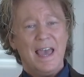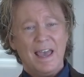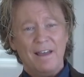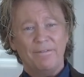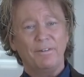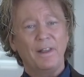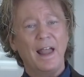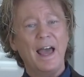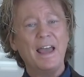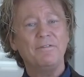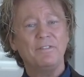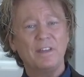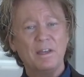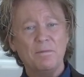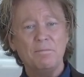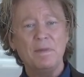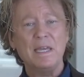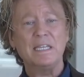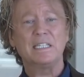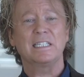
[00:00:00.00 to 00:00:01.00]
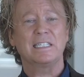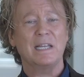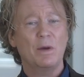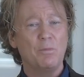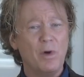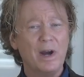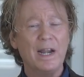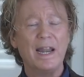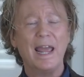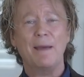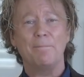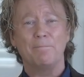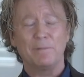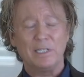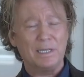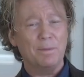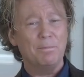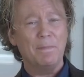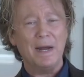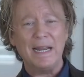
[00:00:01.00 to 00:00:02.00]
If life can be someone,
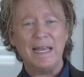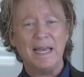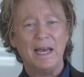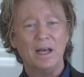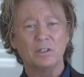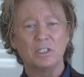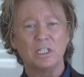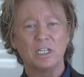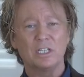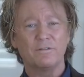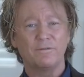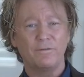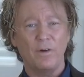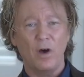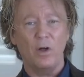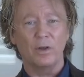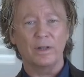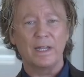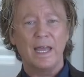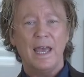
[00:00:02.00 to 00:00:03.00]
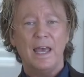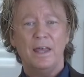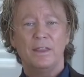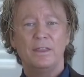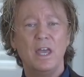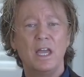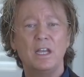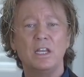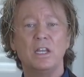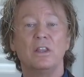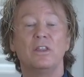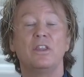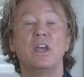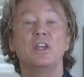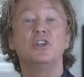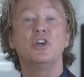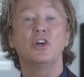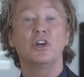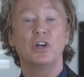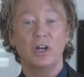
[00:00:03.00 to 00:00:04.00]
somebody else's fault, then,
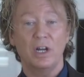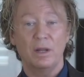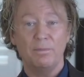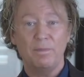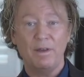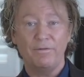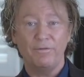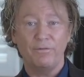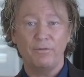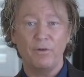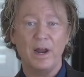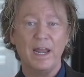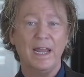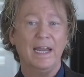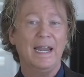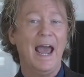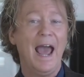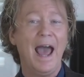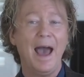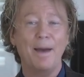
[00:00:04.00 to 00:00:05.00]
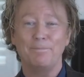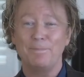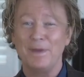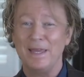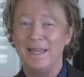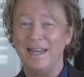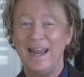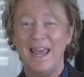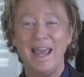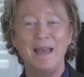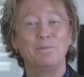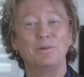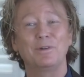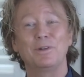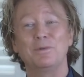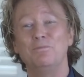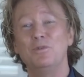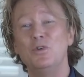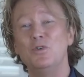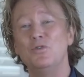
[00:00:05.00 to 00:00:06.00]
then you're going to be free and happy and able
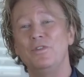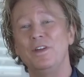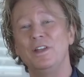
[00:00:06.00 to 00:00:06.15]
to move